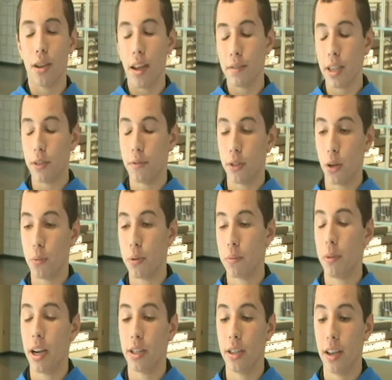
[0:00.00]
have to have an
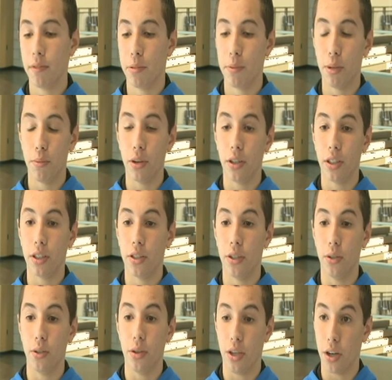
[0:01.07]
open mind. You have to be willing
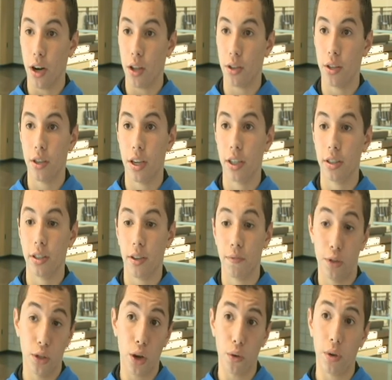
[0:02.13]
to hear other things.
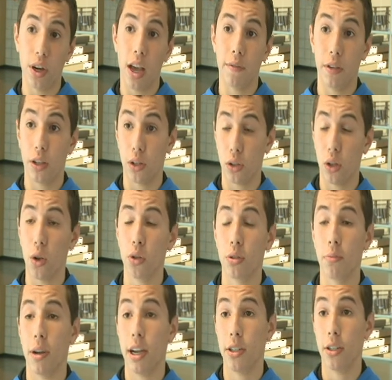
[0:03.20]
If you go in having a
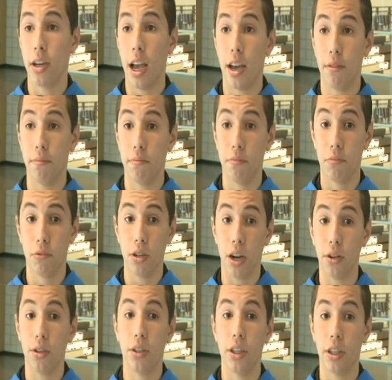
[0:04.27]
closed mind, you're not
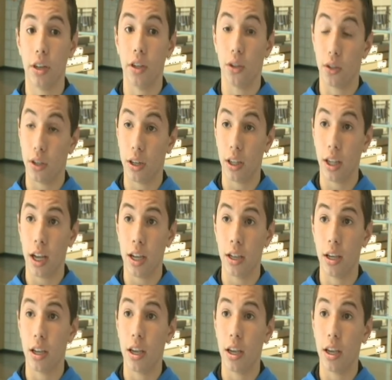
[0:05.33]
generally gonna learn a lot.